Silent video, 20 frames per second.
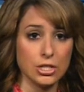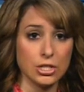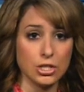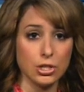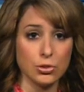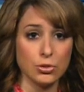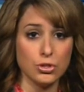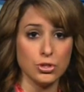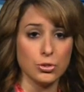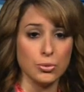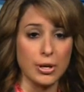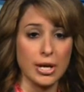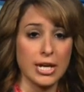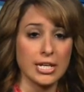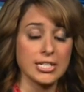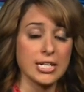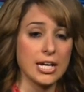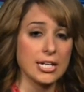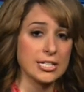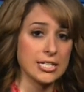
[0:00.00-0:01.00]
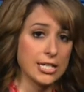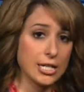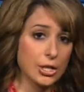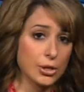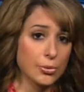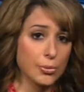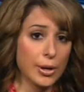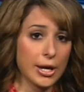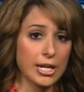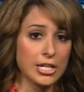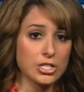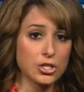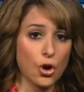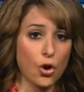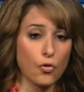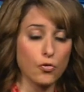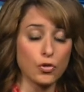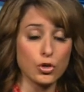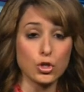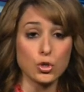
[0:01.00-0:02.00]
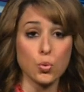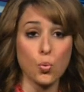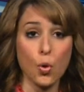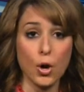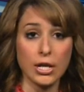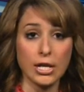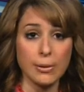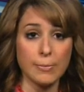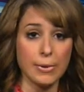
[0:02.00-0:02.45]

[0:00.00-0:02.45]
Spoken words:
Due to anti-terror raids, over 20